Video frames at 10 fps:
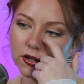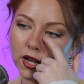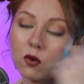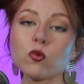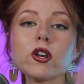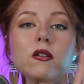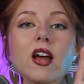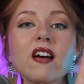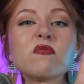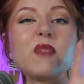it wouldn't
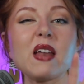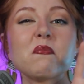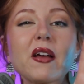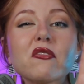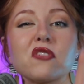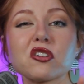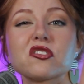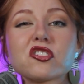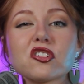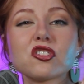have been my
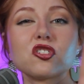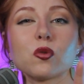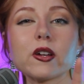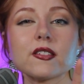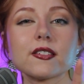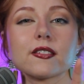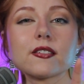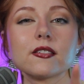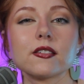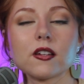first choice.
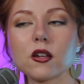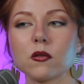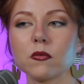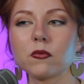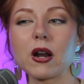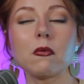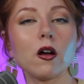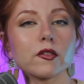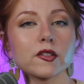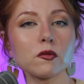But I'm
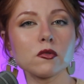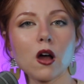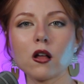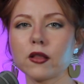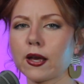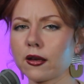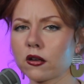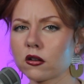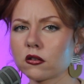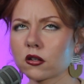also not
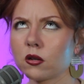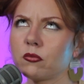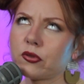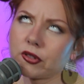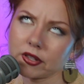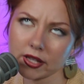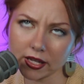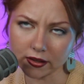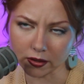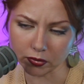like
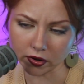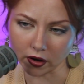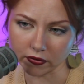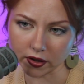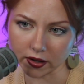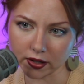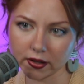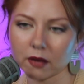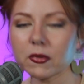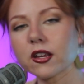completely put off the idea.
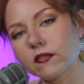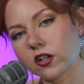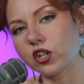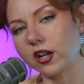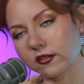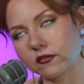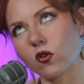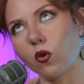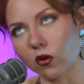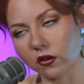Like, I'm gonna give it a chance, of
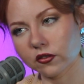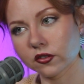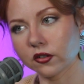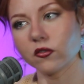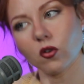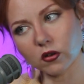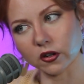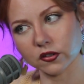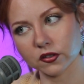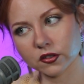course,
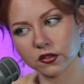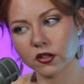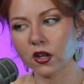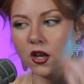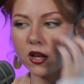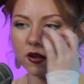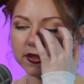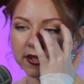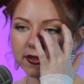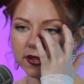
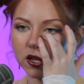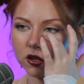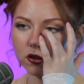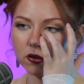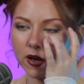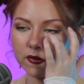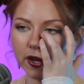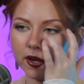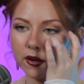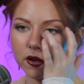because it is cute. And
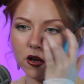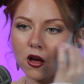like,